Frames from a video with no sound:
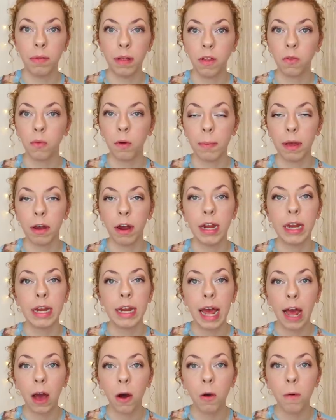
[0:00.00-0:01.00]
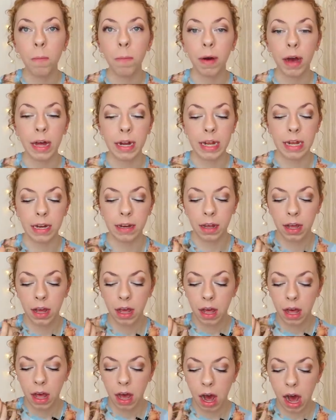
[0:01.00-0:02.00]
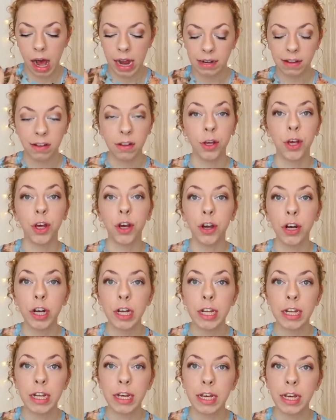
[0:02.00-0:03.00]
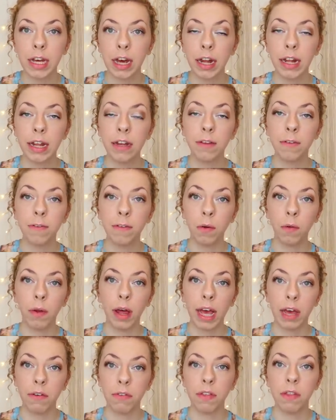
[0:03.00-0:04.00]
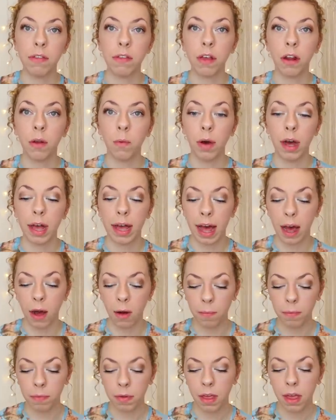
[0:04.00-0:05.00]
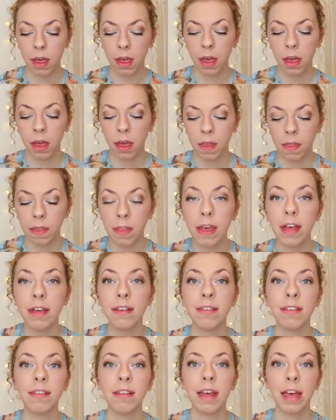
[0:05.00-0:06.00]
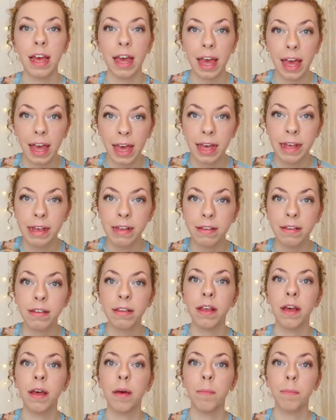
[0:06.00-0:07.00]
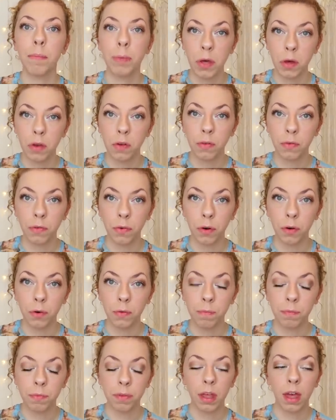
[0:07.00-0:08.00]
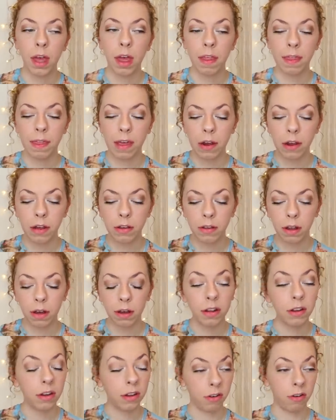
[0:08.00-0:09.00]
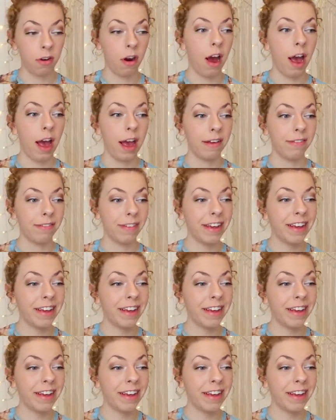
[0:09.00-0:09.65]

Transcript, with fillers: That's what I'm here. I need help. I need I need security. I need to feel like everything's going to work out. This is beautiful. There is I'm going to cry.